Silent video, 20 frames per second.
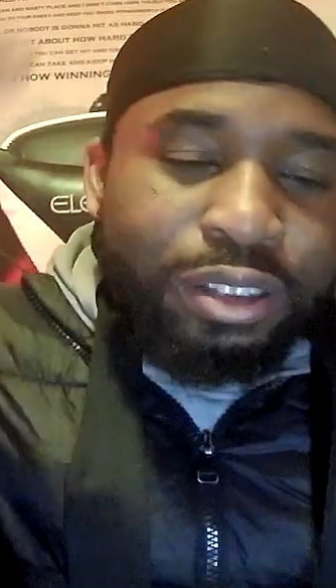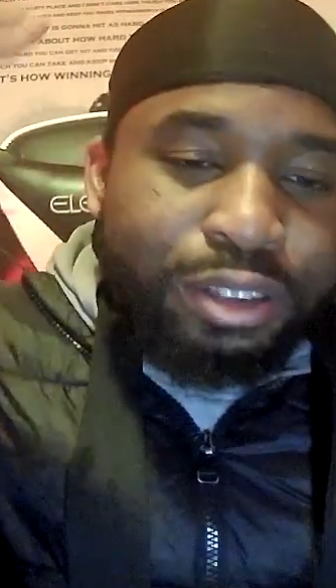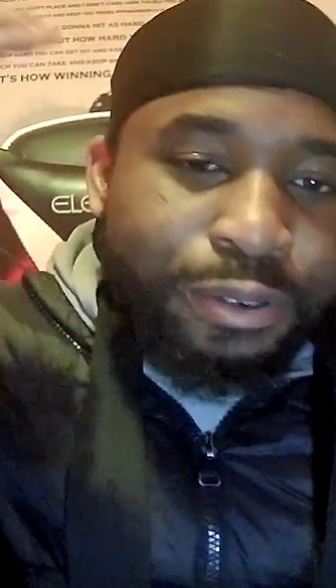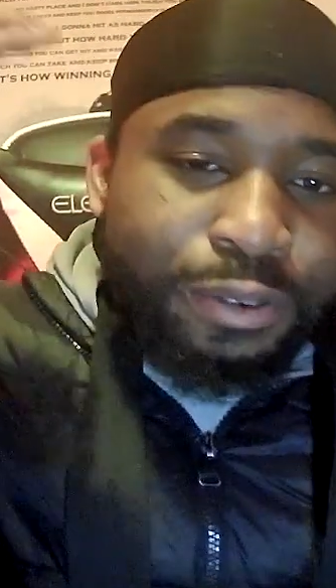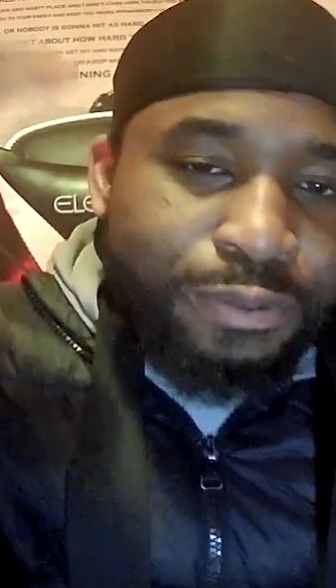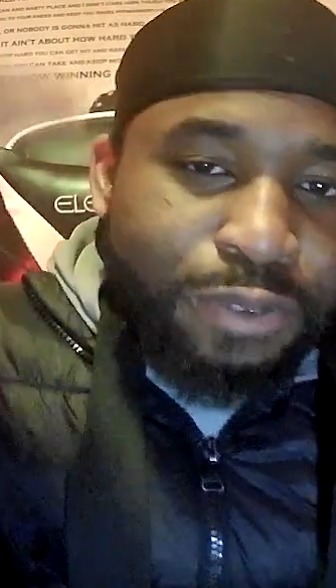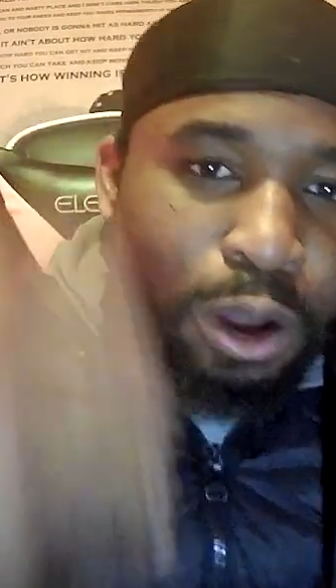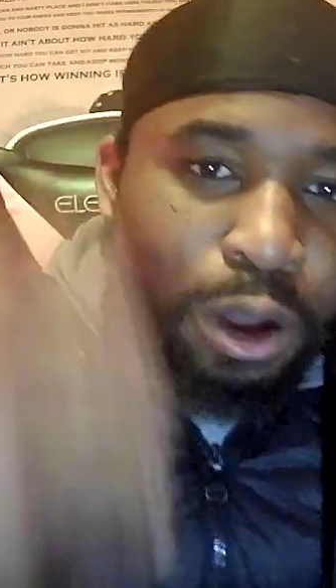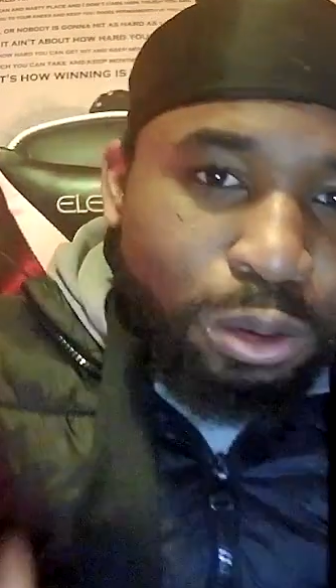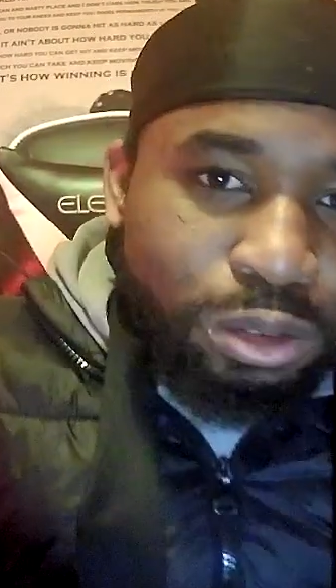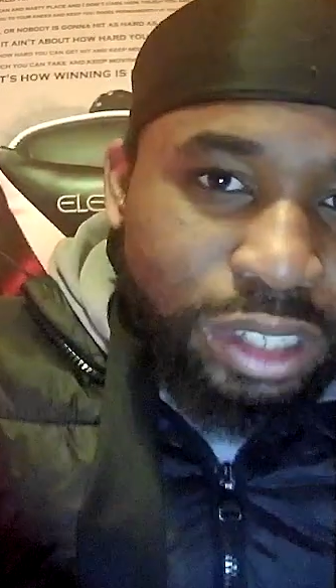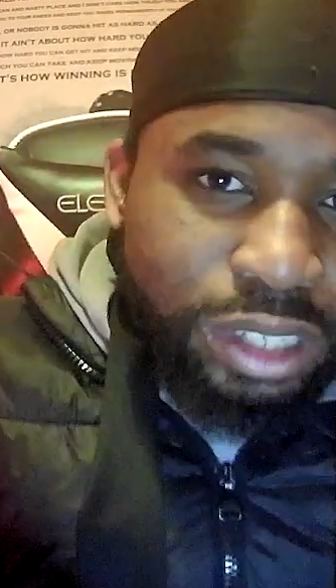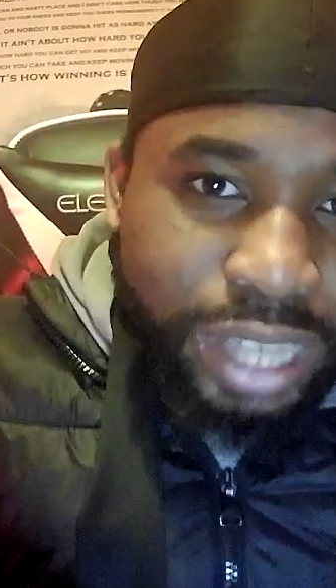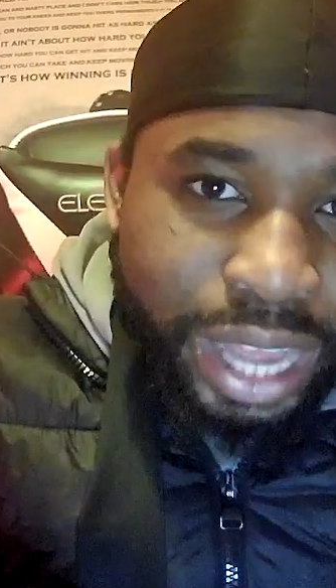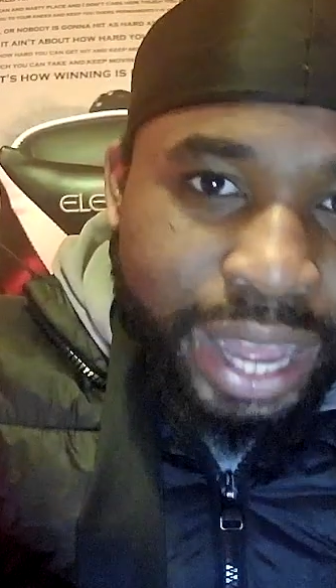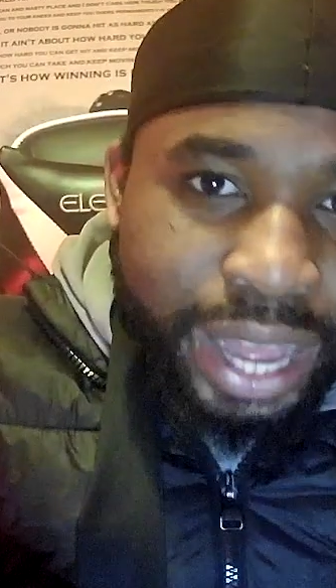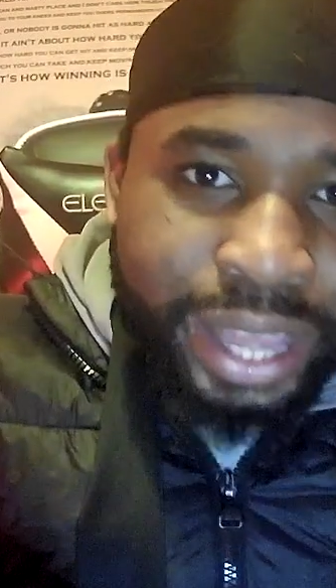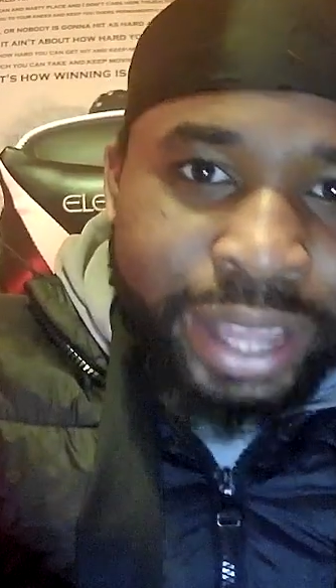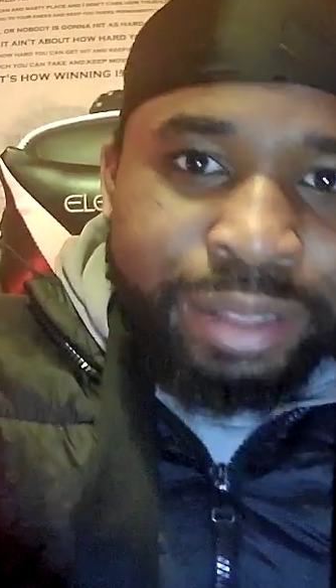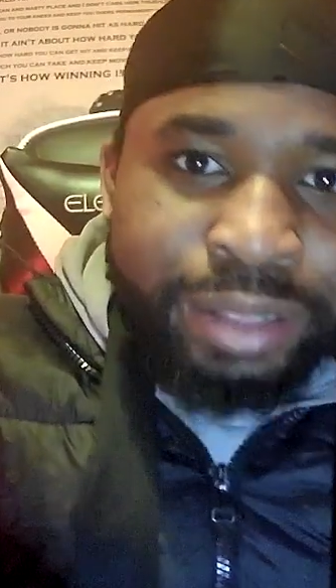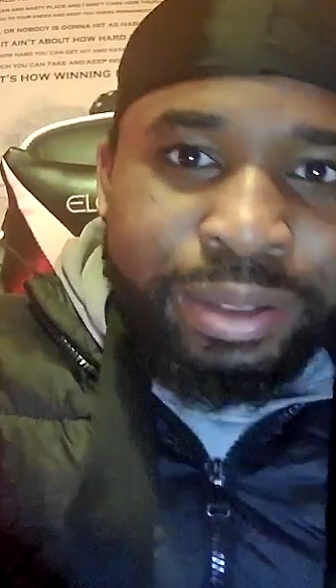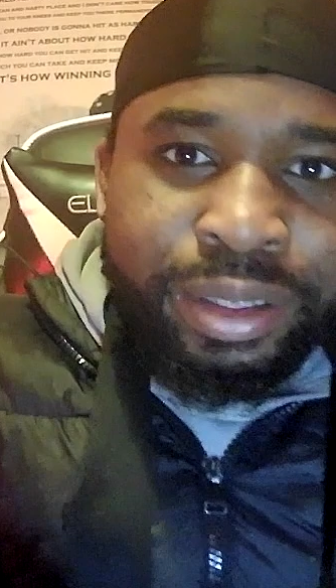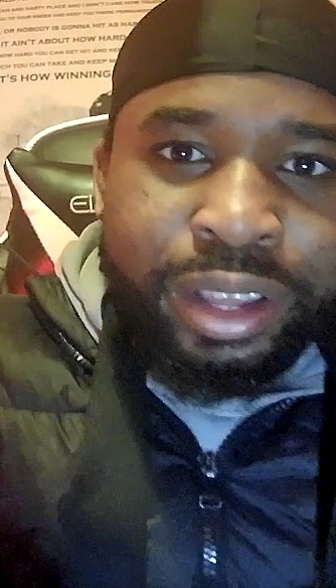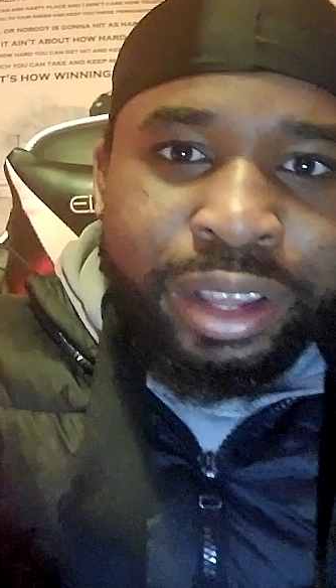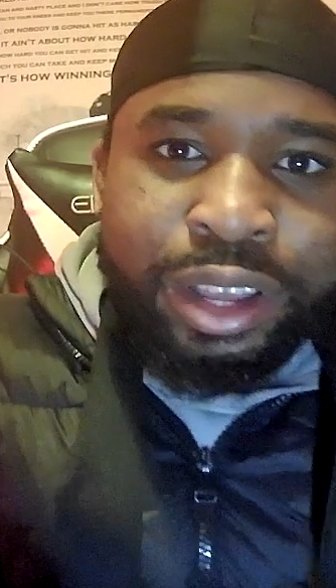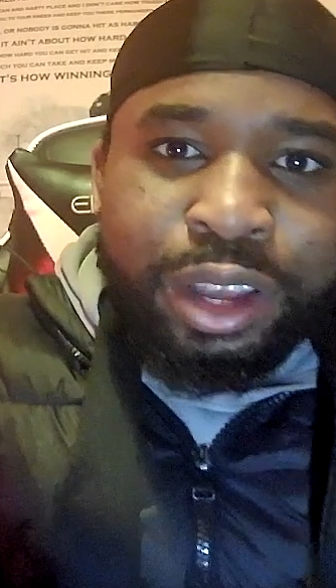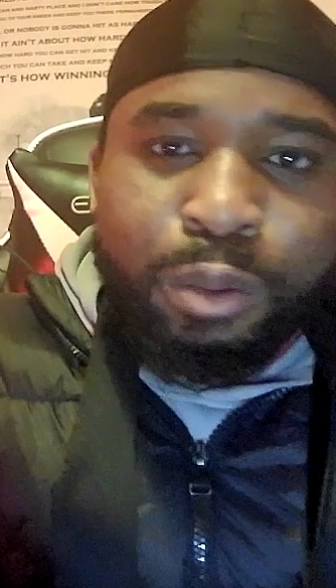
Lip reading: as a false nine,